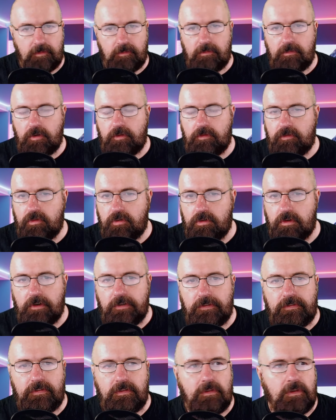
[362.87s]
um, of
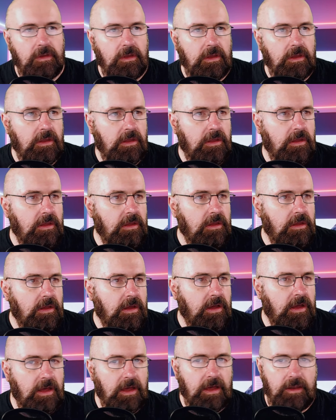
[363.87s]
course.
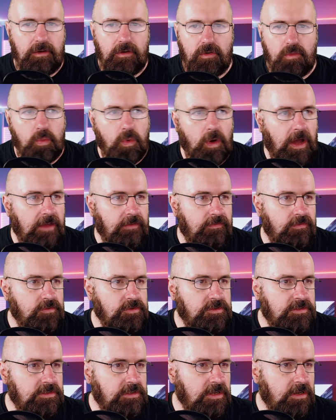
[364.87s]
Uh, no
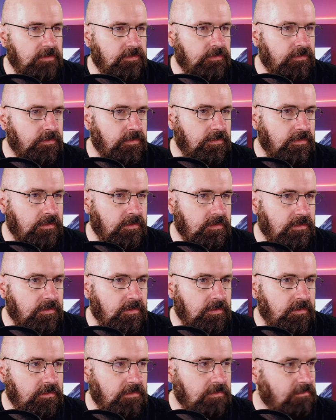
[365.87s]
waifu stuff.
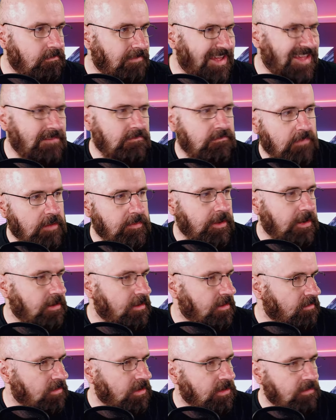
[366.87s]
May maybe a
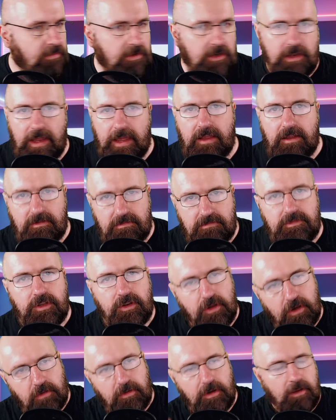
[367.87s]
little bit, but like,
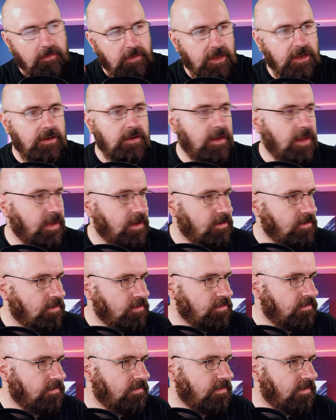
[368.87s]
you know what I mean. Like
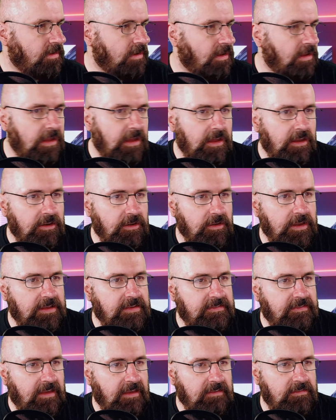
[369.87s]
not, not
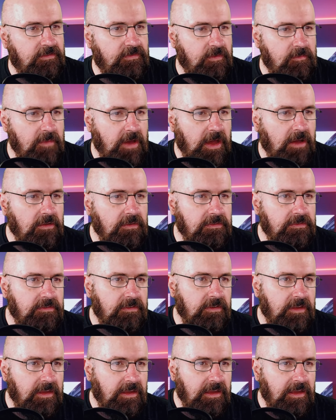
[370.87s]
excessive
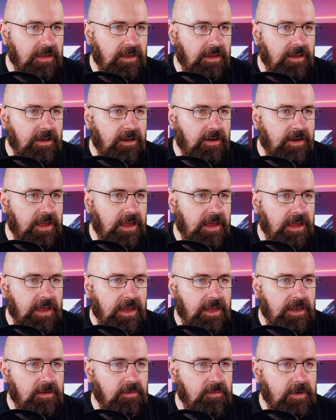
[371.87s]
amounts.
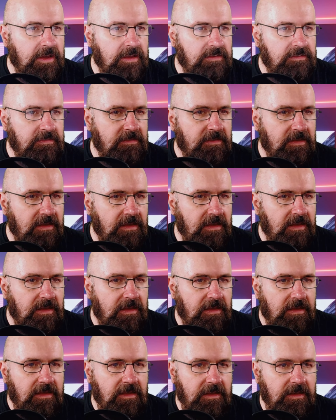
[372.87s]
Okay, anyways.
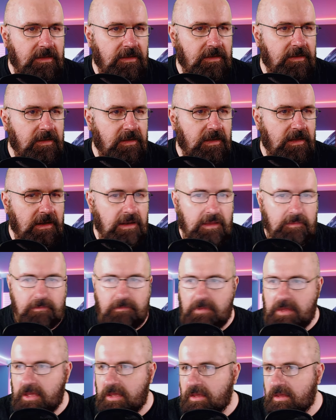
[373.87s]
Uh,
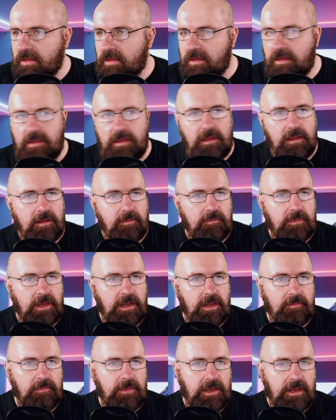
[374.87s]
let me, let
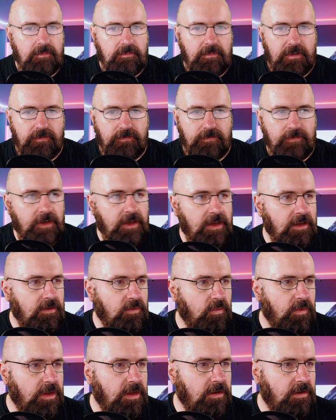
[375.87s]
me, let me, let me
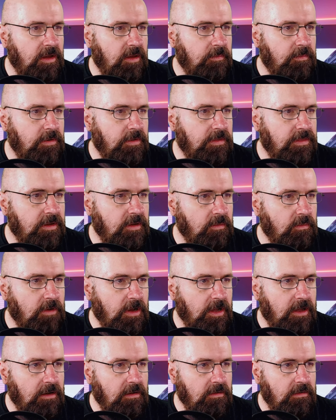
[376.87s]
find where I put that.
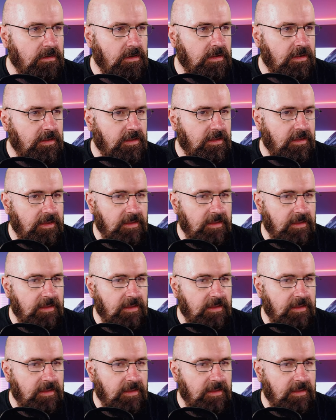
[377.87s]
Wow.